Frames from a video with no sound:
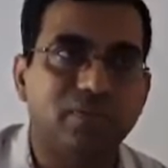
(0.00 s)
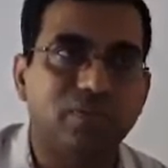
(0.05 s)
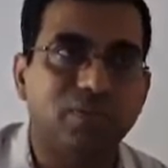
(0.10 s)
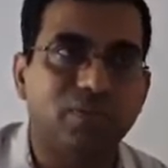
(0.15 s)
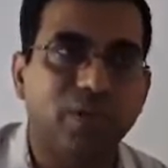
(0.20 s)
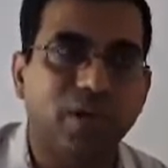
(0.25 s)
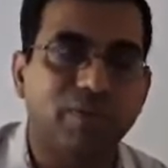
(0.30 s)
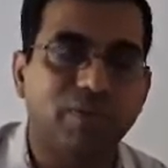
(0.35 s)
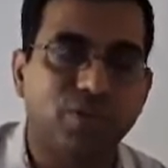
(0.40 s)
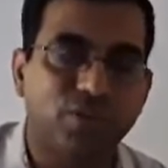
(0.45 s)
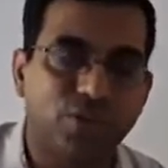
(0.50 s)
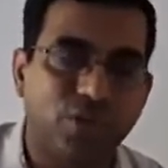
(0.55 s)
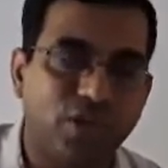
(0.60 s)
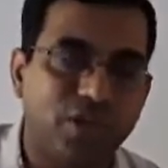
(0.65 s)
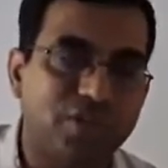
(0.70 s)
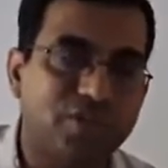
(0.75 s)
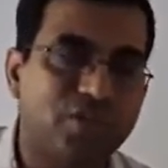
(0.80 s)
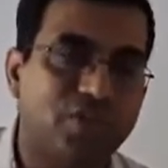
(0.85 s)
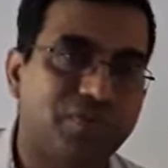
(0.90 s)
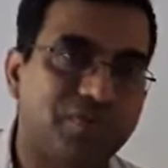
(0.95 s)
you have a
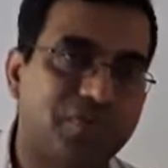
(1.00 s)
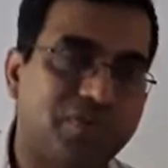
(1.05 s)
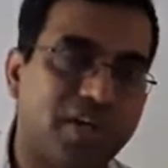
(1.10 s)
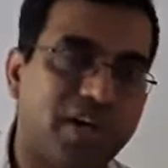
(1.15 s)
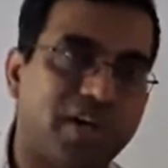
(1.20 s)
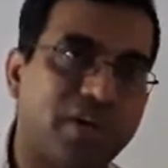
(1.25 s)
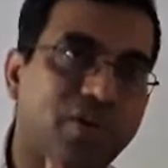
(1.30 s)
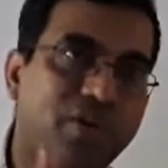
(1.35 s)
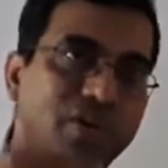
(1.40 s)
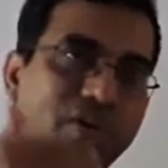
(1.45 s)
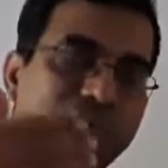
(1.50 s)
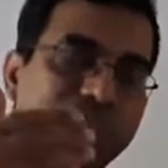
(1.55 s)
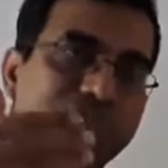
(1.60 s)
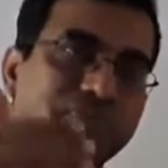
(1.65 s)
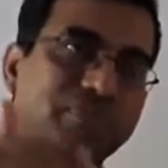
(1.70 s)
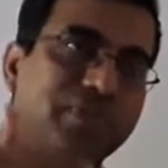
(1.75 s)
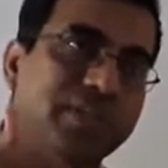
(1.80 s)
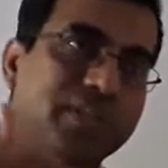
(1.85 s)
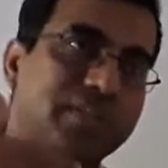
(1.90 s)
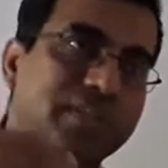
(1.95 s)
choice of starting
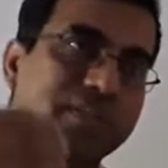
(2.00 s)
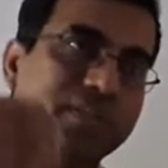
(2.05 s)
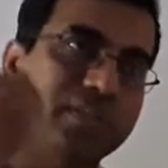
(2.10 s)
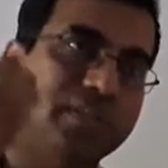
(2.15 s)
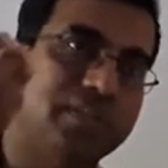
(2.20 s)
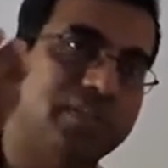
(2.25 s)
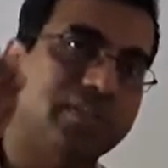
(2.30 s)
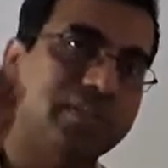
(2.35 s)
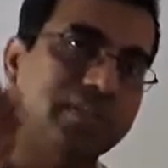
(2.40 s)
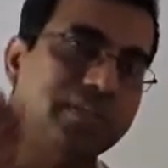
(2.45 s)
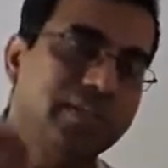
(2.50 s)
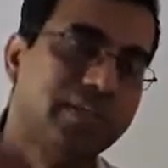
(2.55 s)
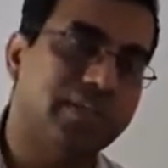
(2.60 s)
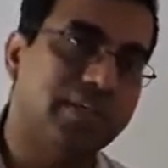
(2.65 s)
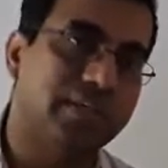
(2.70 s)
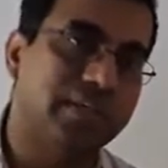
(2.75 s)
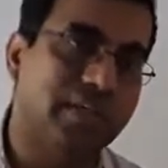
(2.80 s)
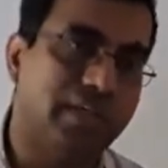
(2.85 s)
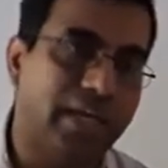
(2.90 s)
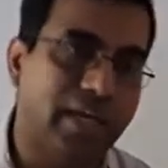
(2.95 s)
off with
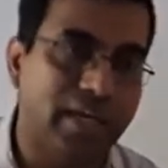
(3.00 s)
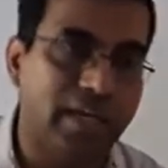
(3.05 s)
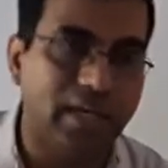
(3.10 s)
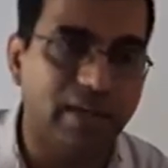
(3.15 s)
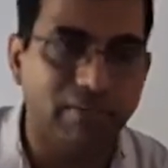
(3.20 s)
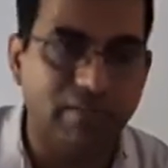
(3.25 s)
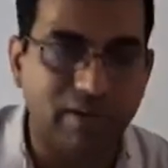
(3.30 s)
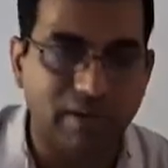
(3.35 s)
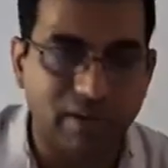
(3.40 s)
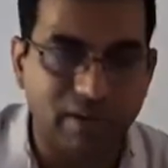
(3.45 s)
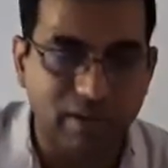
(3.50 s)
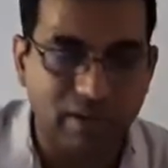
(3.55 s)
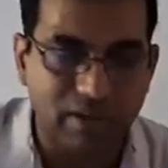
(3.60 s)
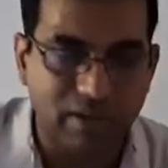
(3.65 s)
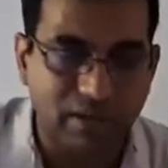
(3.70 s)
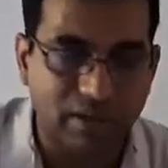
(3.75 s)
a given